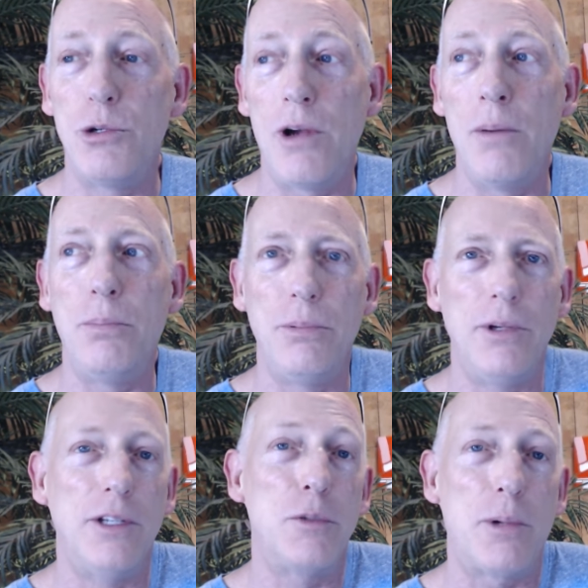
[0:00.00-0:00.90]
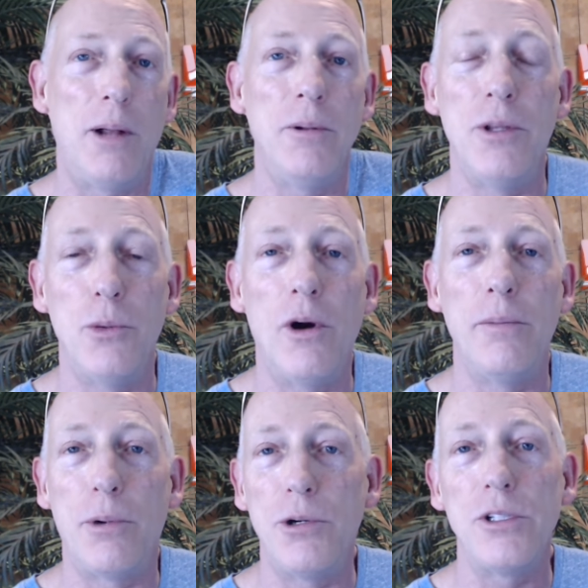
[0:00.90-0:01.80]
Trump is probably the
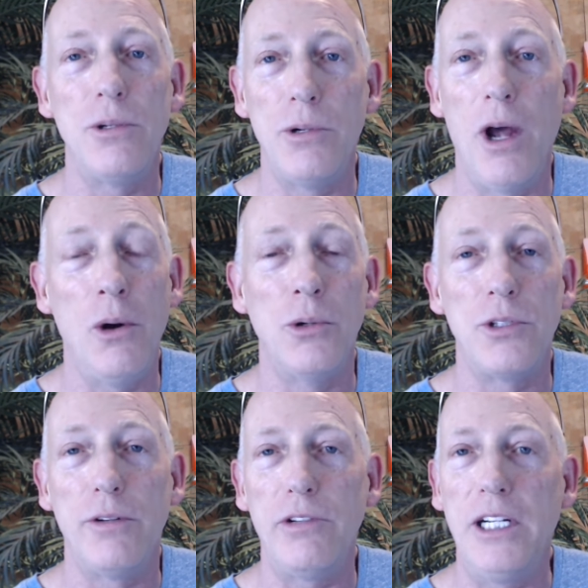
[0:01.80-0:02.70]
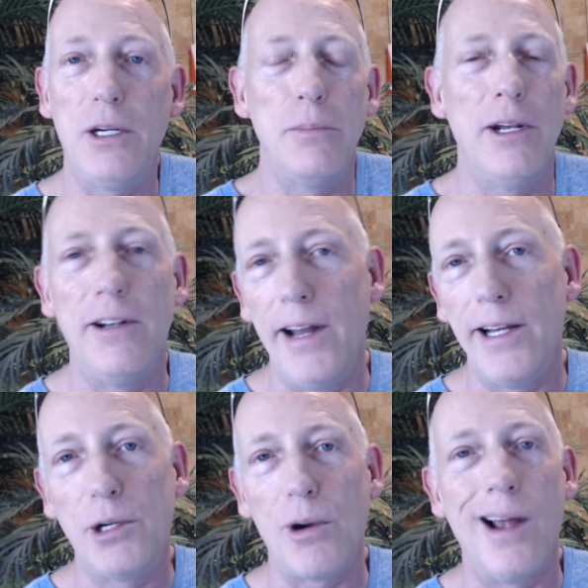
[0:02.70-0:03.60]
one person who knows if he committed any
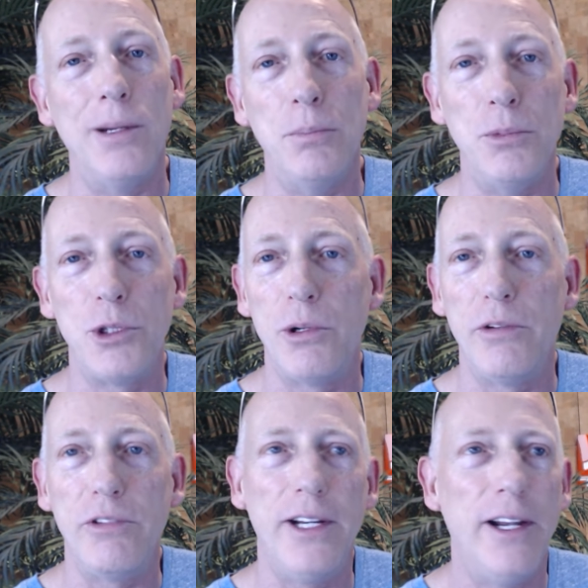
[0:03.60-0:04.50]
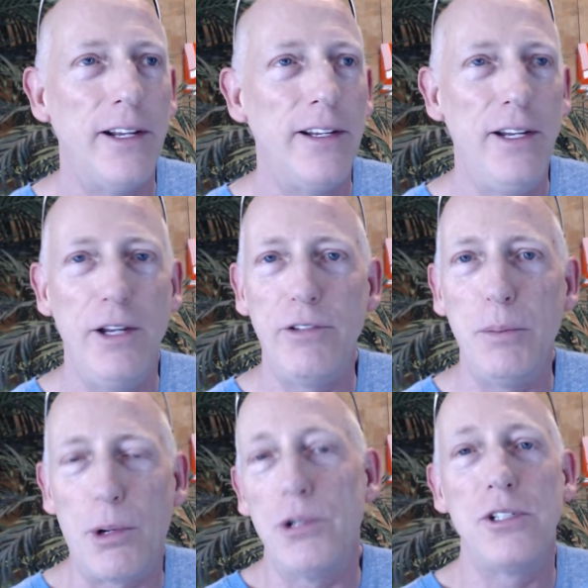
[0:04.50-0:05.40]
crimes or if he
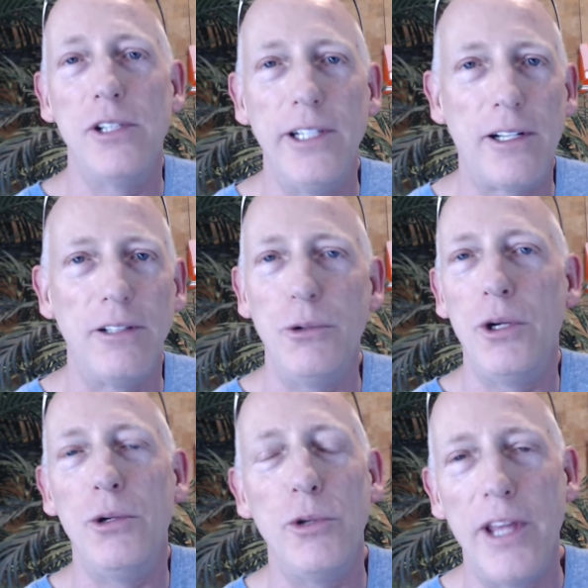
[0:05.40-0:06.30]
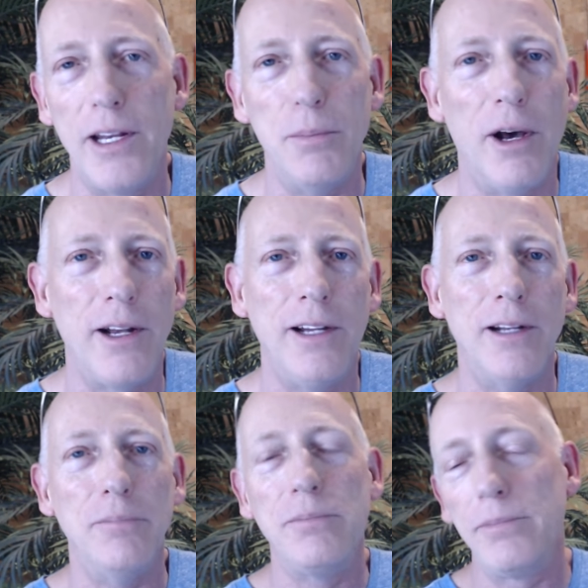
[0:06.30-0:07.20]
personally colluded with anybody,
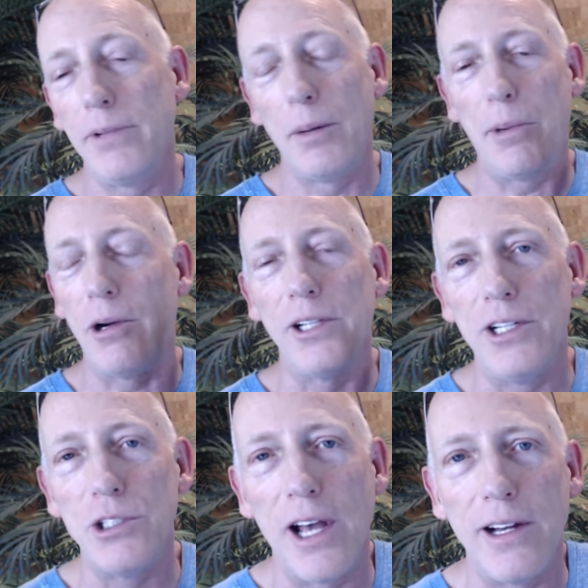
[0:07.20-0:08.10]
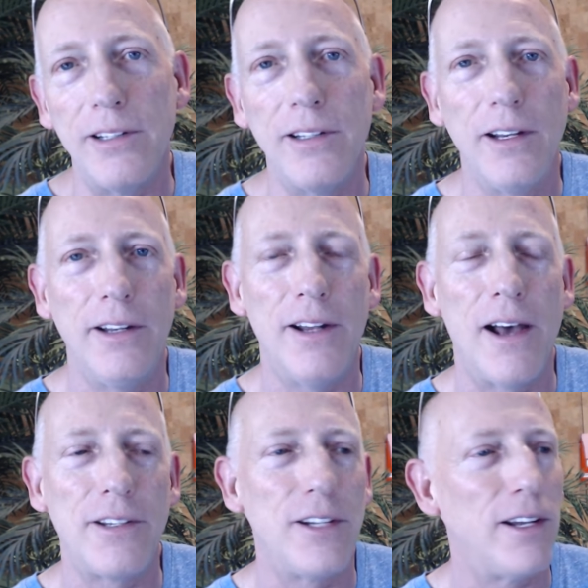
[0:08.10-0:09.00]
and apparently he's not
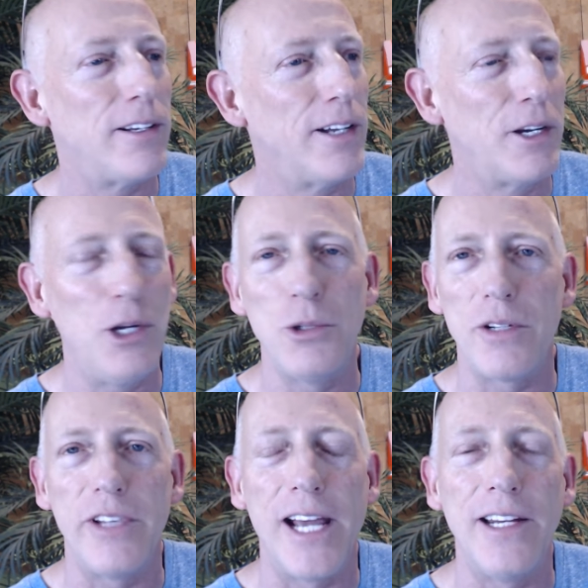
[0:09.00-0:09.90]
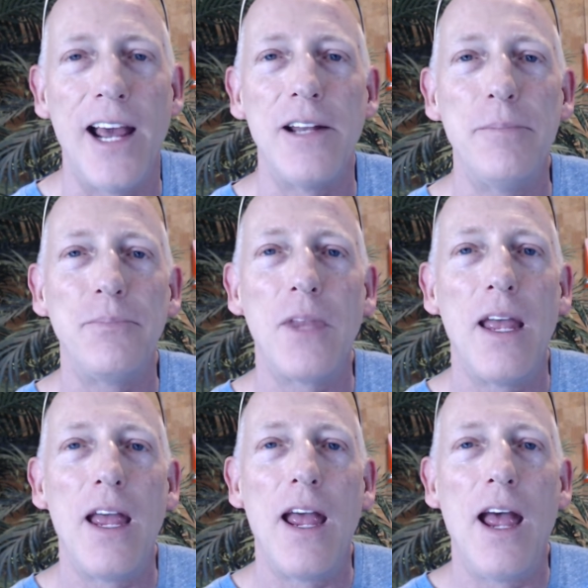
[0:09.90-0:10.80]
accused of that yet,
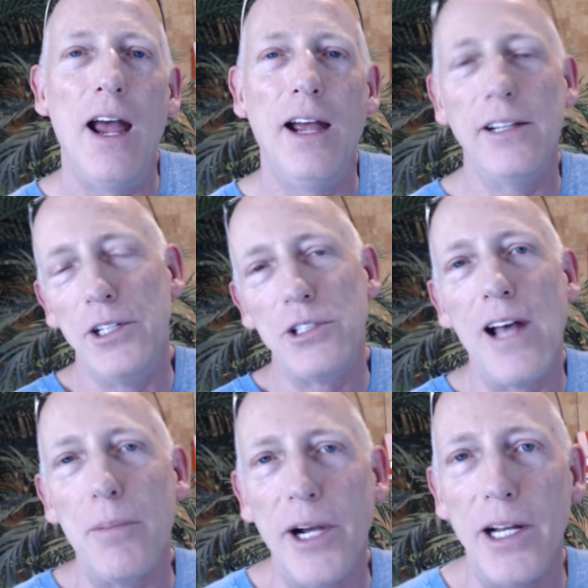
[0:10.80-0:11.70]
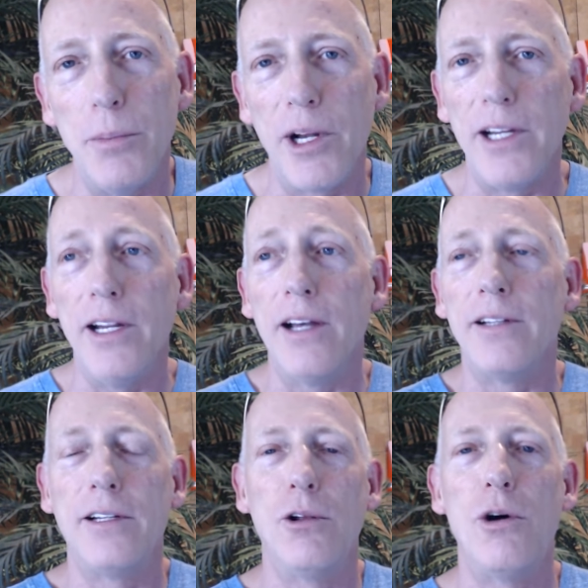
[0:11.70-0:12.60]
at least not by anybody
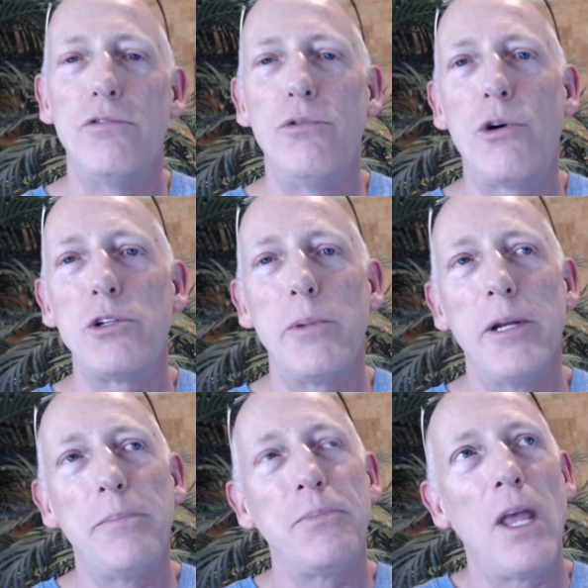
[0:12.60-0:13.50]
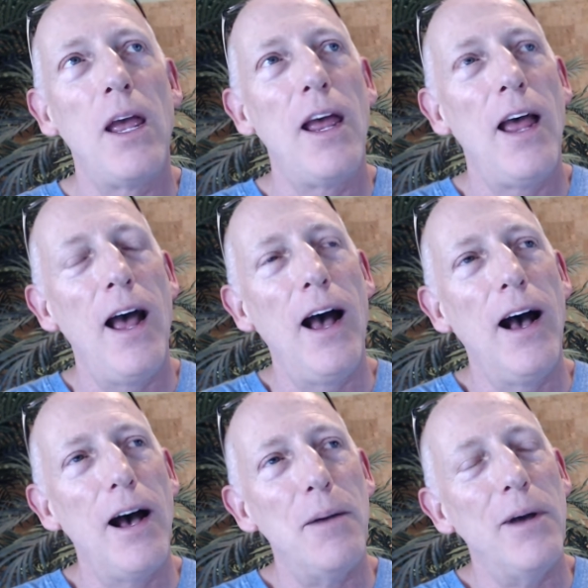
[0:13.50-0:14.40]
in law enforcement.
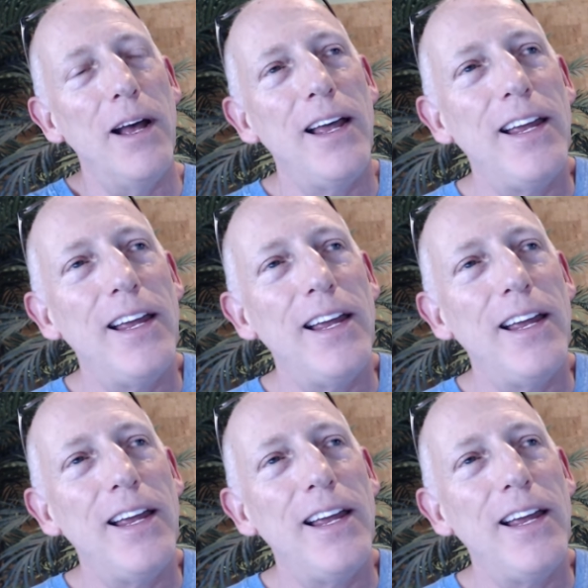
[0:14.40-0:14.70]
If